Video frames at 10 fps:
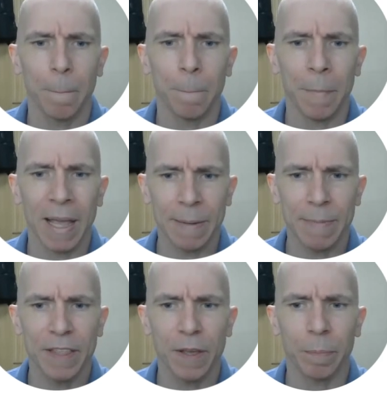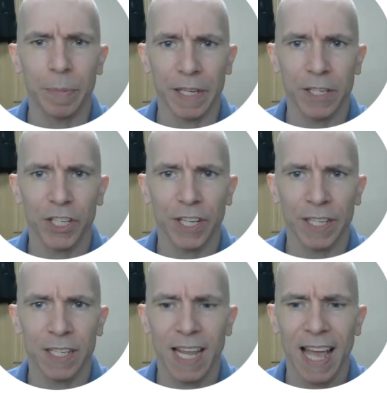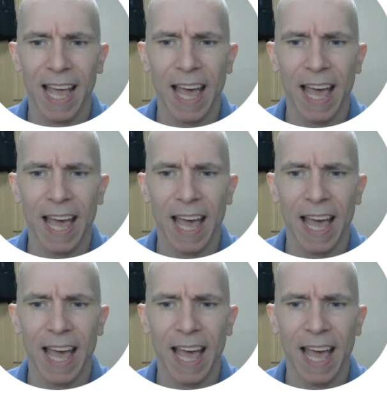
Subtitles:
Maybe the beach is